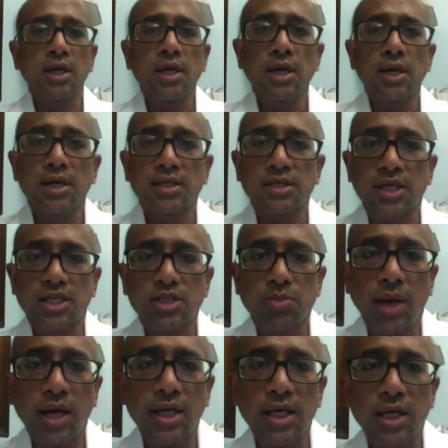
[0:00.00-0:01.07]
It's
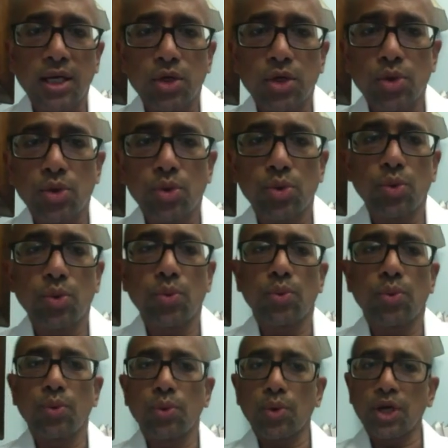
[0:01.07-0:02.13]
expanding into
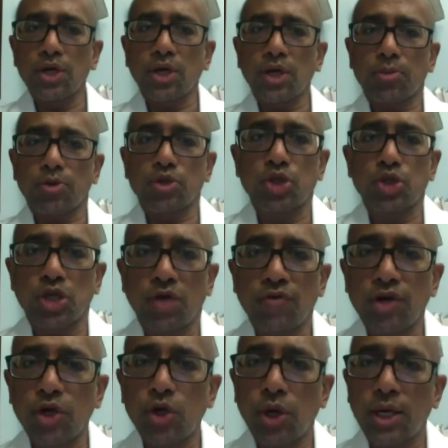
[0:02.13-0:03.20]
intra-procedural
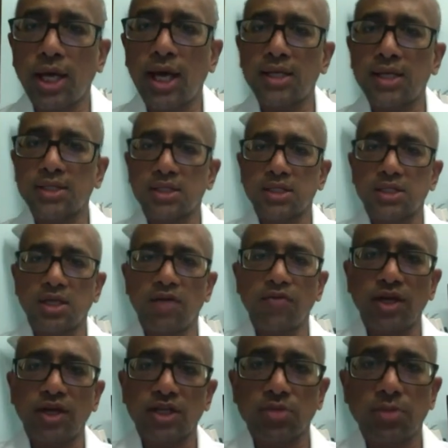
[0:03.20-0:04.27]
video analysis,
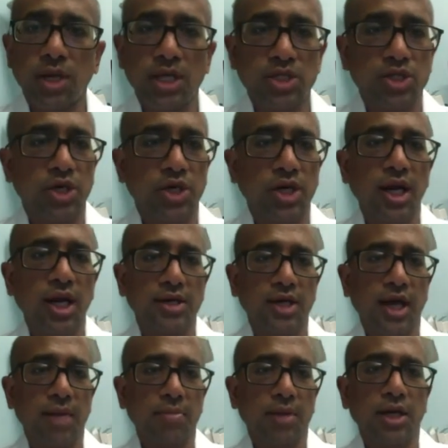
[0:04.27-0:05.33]
evidence-based and real-time
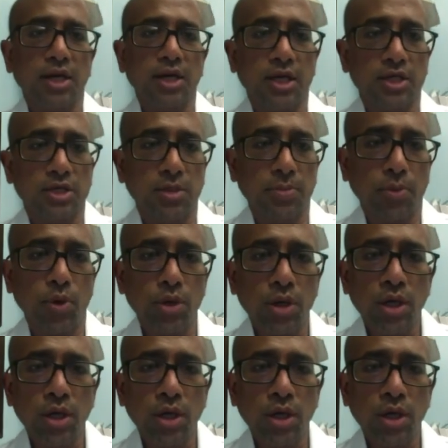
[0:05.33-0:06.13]
clinical support.